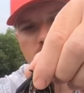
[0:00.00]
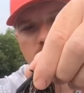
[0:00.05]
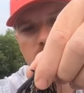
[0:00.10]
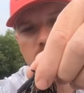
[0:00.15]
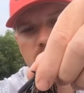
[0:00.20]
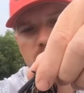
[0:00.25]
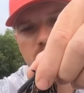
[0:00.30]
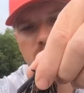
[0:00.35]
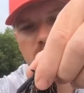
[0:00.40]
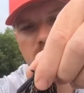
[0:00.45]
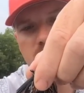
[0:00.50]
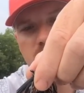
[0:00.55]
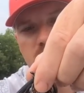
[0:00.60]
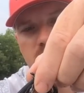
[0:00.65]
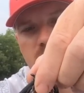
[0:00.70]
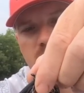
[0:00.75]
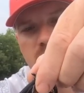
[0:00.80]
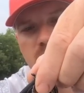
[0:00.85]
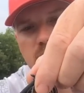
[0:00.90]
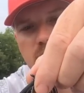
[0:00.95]
up this way.
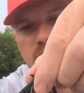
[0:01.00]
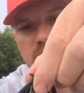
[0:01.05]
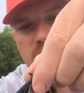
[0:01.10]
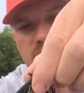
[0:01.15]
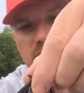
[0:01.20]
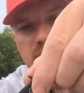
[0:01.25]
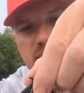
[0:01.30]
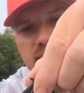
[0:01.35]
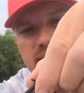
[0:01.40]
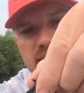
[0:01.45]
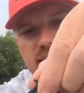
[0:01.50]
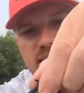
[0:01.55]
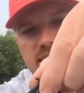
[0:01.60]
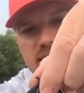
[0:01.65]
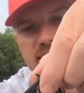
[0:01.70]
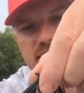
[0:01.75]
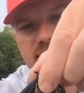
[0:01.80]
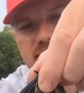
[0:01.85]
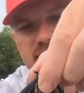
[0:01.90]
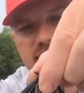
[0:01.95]

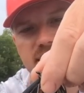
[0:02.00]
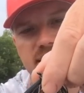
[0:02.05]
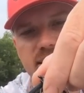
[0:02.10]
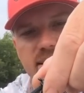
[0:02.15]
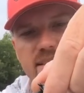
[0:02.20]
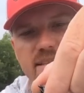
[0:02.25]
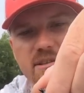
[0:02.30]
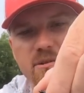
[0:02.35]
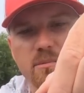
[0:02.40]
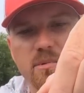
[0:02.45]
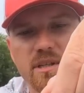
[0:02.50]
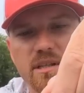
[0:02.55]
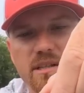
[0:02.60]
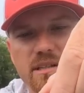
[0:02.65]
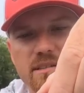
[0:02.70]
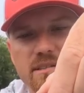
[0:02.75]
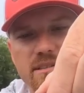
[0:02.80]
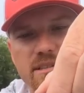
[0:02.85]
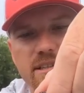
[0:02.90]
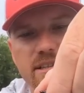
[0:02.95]
A little bit
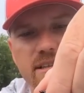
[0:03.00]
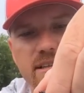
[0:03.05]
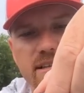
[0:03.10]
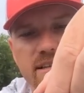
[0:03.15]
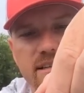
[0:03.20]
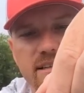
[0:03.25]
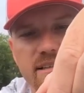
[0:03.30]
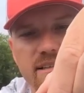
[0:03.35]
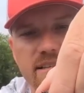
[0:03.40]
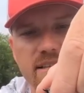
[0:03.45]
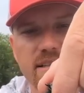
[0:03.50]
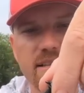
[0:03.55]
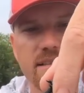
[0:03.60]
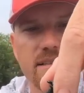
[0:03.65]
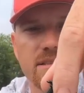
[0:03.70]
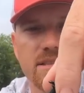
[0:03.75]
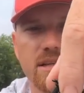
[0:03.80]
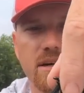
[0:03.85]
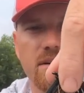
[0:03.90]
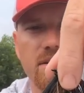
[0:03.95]
easier.
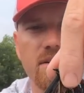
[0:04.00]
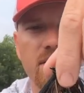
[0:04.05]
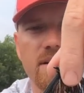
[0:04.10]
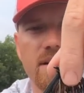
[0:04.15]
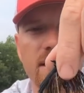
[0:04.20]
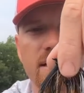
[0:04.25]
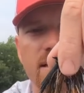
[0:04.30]
So